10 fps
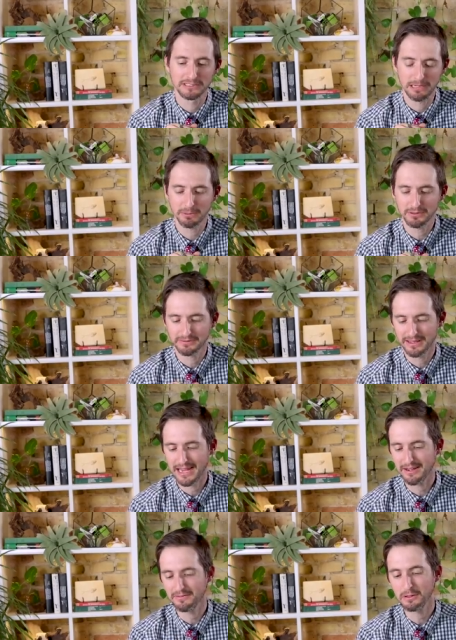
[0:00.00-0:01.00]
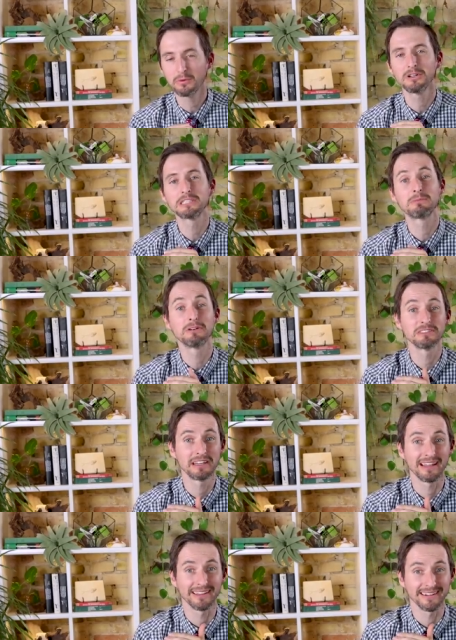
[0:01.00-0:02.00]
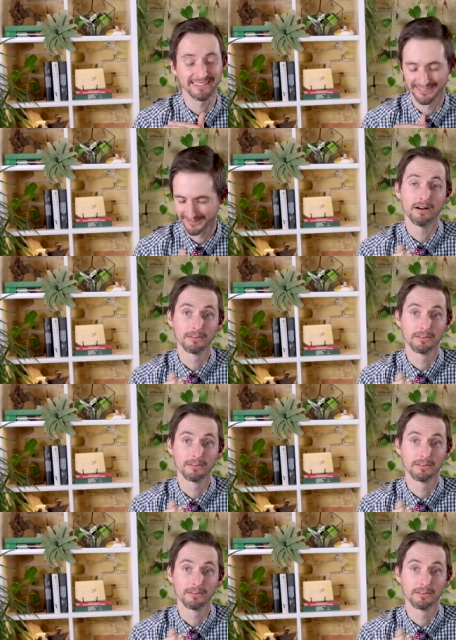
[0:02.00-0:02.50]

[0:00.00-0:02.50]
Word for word: example, have the worst personalities.